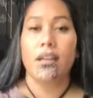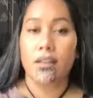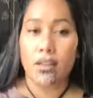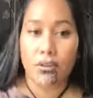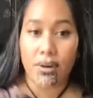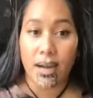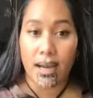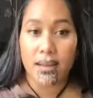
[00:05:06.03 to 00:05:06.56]

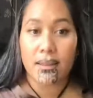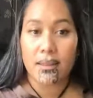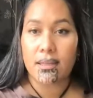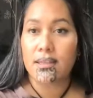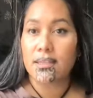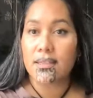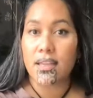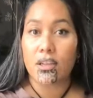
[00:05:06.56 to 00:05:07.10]
there are
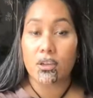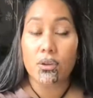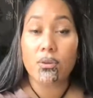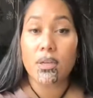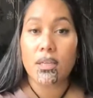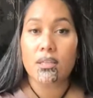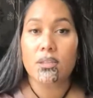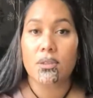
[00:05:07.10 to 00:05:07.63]
things that you
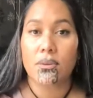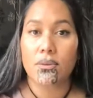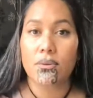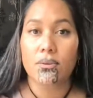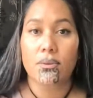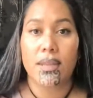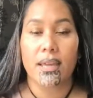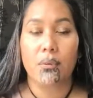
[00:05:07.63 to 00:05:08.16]
can do
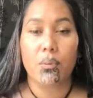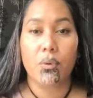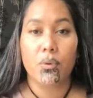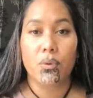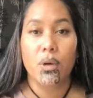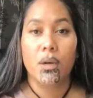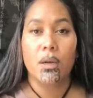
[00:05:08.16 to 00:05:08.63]
that will